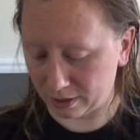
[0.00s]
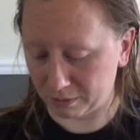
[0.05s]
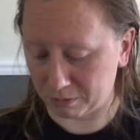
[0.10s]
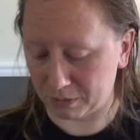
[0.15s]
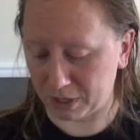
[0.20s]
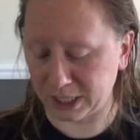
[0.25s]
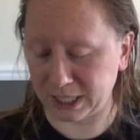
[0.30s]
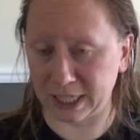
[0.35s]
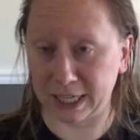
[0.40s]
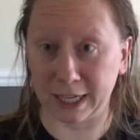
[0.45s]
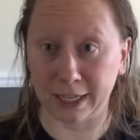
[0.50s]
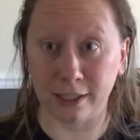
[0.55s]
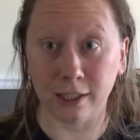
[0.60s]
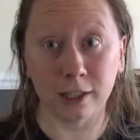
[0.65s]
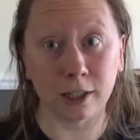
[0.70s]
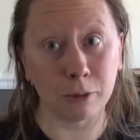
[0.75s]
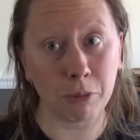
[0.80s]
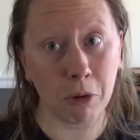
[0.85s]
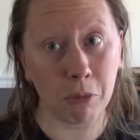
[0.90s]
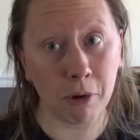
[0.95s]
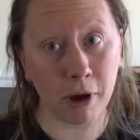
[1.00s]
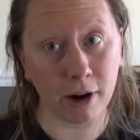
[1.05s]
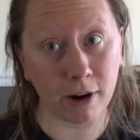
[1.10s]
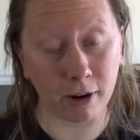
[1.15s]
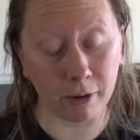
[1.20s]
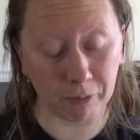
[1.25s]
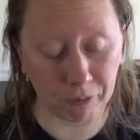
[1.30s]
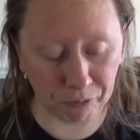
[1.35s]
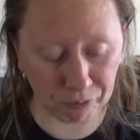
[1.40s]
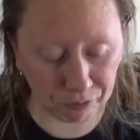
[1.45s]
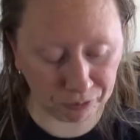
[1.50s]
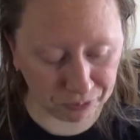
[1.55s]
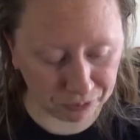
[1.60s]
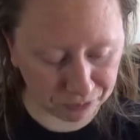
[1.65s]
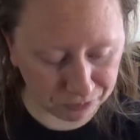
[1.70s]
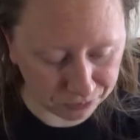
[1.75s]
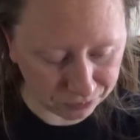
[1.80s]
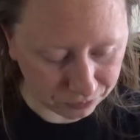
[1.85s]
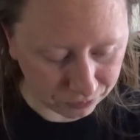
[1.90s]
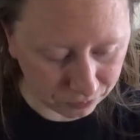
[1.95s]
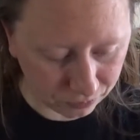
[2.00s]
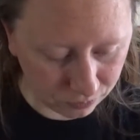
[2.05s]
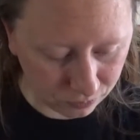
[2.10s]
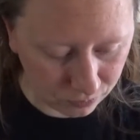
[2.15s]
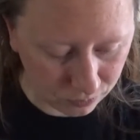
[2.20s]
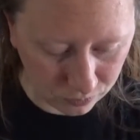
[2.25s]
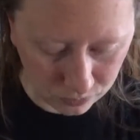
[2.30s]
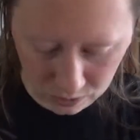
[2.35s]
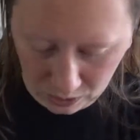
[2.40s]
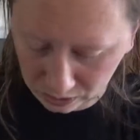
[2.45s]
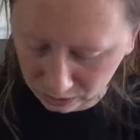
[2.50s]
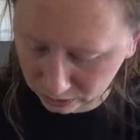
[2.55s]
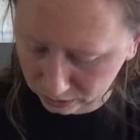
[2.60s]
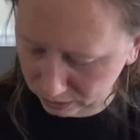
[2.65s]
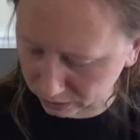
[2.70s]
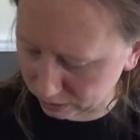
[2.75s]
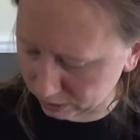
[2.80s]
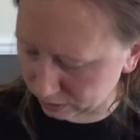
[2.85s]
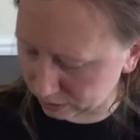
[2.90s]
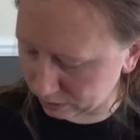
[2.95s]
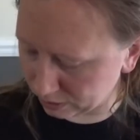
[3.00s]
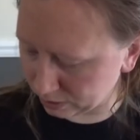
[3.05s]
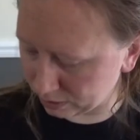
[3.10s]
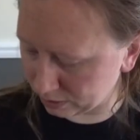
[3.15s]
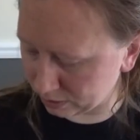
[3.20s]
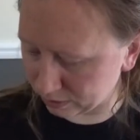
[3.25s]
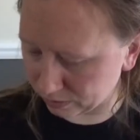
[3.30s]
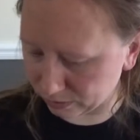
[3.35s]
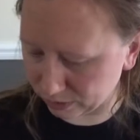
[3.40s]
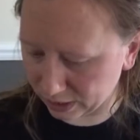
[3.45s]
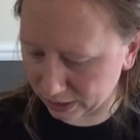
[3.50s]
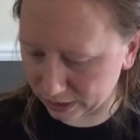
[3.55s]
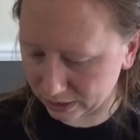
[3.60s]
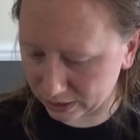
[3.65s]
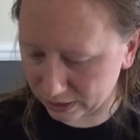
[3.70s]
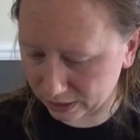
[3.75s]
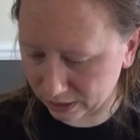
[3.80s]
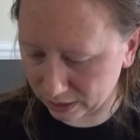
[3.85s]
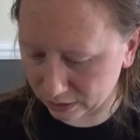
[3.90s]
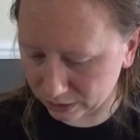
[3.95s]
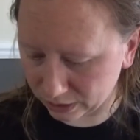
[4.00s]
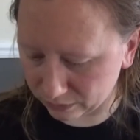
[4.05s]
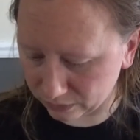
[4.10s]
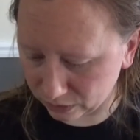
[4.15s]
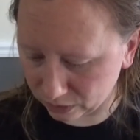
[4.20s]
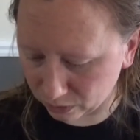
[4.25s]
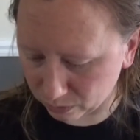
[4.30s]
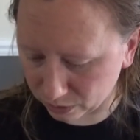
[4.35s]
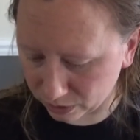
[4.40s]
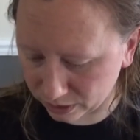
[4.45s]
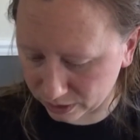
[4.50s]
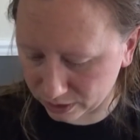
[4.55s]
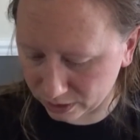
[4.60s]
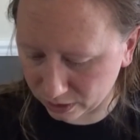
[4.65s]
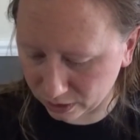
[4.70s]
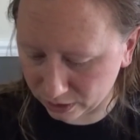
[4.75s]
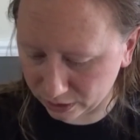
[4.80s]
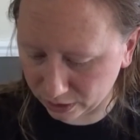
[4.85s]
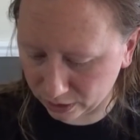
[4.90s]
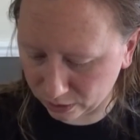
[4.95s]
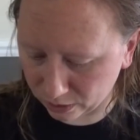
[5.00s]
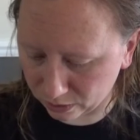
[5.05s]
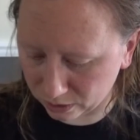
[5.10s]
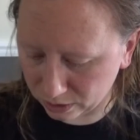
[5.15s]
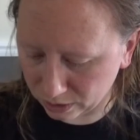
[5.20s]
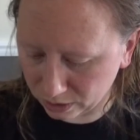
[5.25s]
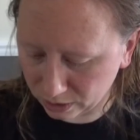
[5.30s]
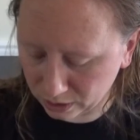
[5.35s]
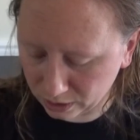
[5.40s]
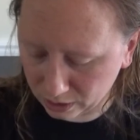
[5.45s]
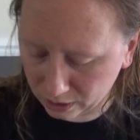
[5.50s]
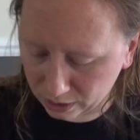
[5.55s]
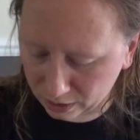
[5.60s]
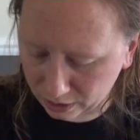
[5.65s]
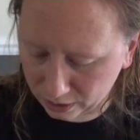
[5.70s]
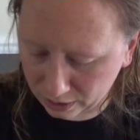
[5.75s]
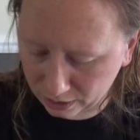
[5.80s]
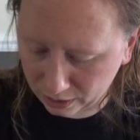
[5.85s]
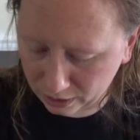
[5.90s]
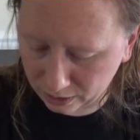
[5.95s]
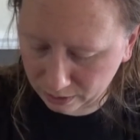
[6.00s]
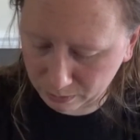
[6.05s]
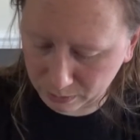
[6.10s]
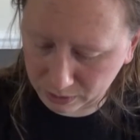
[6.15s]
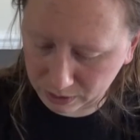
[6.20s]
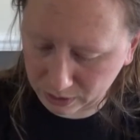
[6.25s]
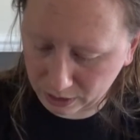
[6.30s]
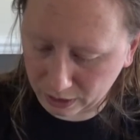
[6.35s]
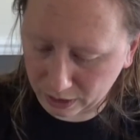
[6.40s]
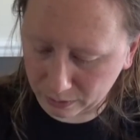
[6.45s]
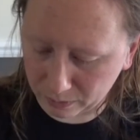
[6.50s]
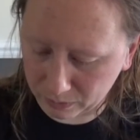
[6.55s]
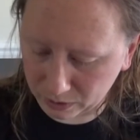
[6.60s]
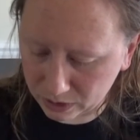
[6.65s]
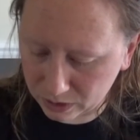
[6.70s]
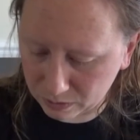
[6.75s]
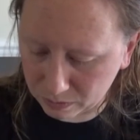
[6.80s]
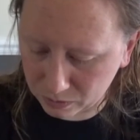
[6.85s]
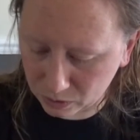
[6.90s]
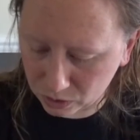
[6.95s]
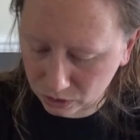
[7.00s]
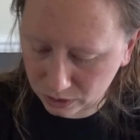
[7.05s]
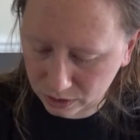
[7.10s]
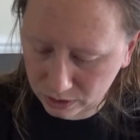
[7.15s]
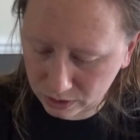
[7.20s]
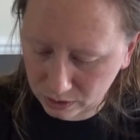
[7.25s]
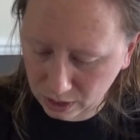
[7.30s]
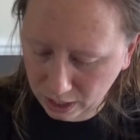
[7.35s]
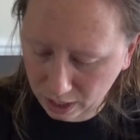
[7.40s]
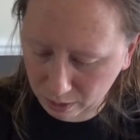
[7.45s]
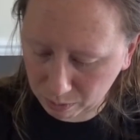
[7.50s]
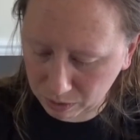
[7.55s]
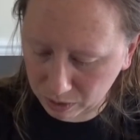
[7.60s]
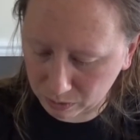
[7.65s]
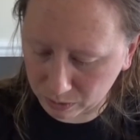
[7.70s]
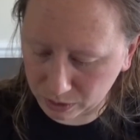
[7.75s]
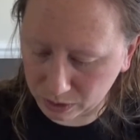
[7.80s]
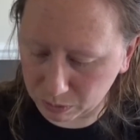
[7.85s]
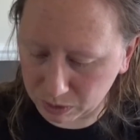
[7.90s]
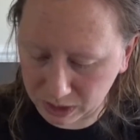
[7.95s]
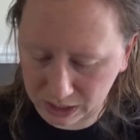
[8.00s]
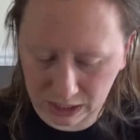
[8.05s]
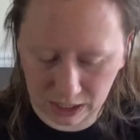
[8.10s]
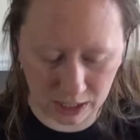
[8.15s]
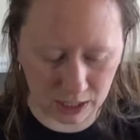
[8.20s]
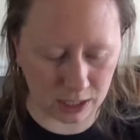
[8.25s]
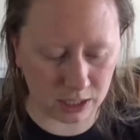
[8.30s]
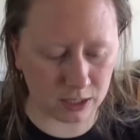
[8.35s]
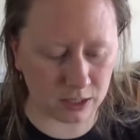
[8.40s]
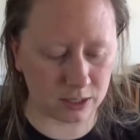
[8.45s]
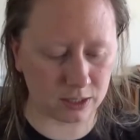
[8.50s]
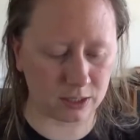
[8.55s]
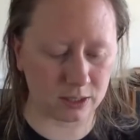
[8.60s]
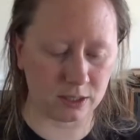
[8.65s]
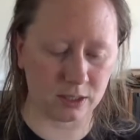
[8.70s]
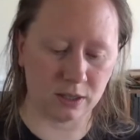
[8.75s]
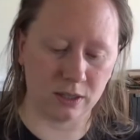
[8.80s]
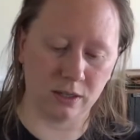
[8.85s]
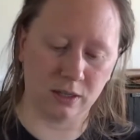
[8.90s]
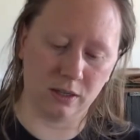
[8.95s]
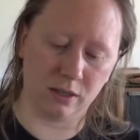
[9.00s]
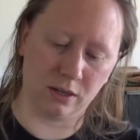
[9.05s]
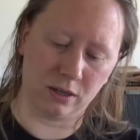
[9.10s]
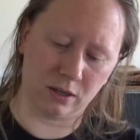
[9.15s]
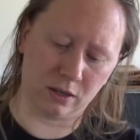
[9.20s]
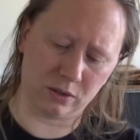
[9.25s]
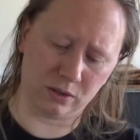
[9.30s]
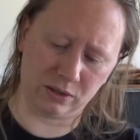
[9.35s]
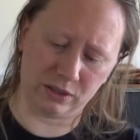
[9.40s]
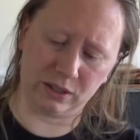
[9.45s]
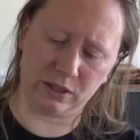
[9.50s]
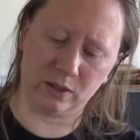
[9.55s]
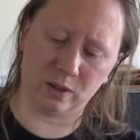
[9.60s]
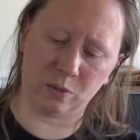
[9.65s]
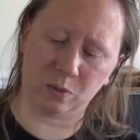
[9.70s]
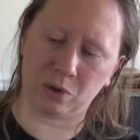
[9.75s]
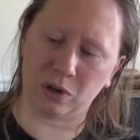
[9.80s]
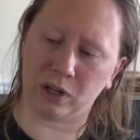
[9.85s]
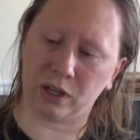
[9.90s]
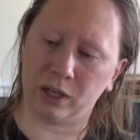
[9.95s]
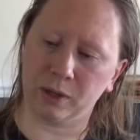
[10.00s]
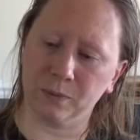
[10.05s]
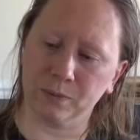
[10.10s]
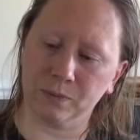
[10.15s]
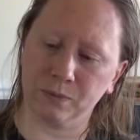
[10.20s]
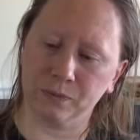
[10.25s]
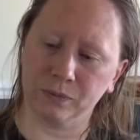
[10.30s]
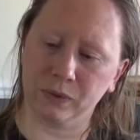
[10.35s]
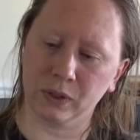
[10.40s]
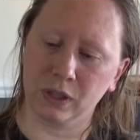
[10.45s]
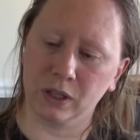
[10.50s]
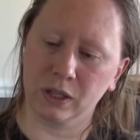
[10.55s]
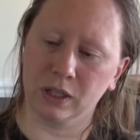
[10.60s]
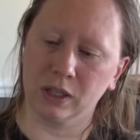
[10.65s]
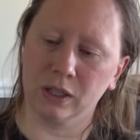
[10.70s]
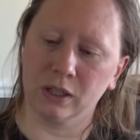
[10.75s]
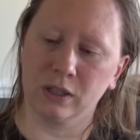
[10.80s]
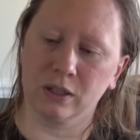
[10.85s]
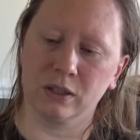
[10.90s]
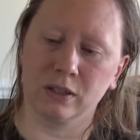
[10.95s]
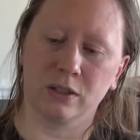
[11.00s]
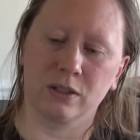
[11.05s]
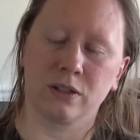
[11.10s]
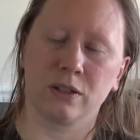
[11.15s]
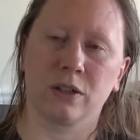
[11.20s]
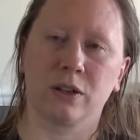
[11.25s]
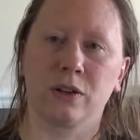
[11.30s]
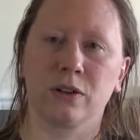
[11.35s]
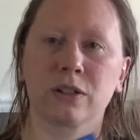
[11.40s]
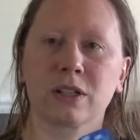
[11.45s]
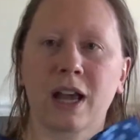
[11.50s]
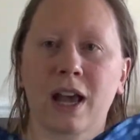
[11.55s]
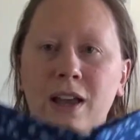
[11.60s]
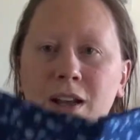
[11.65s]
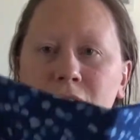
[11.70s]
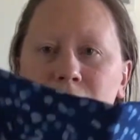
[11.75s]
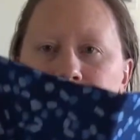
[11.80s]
my day a little bit better. All right, I don't even know where to start, y'all. All right, let's just hop in with the Batiks. Oh, this is pretty. So it's kind of